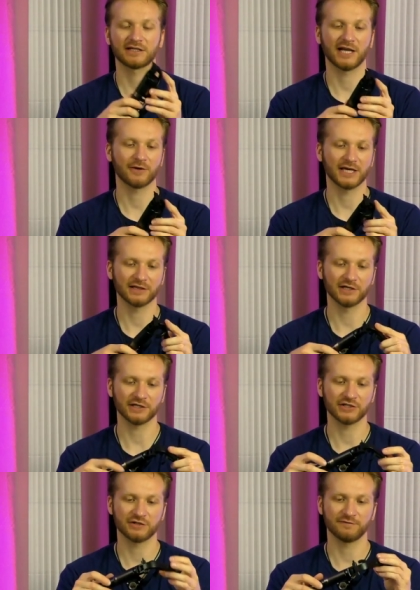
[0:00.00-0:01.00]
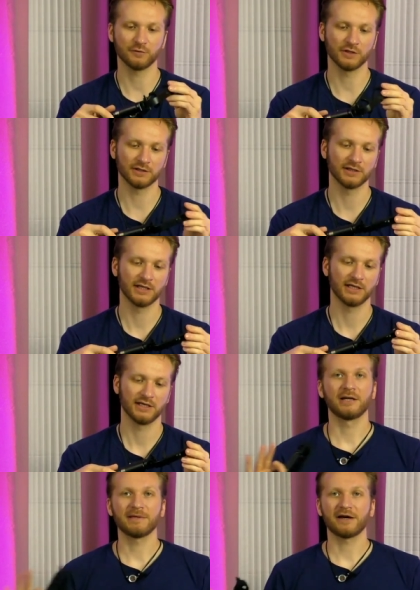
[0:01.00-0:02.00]
carry-on luggage, if you will,
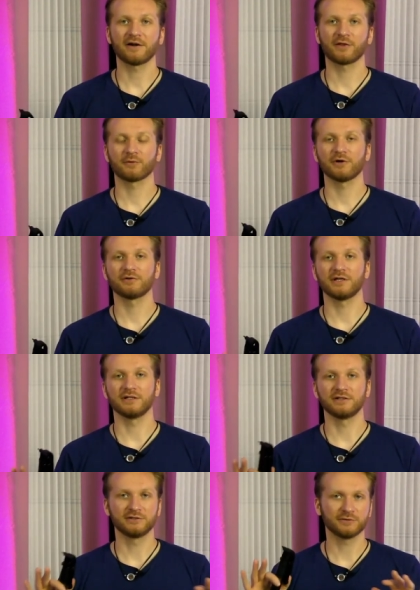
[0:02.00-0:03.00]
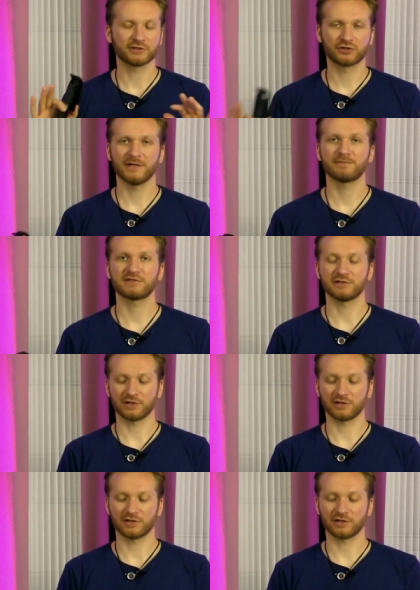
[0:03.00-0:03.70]
gonna be out on the road doing trips,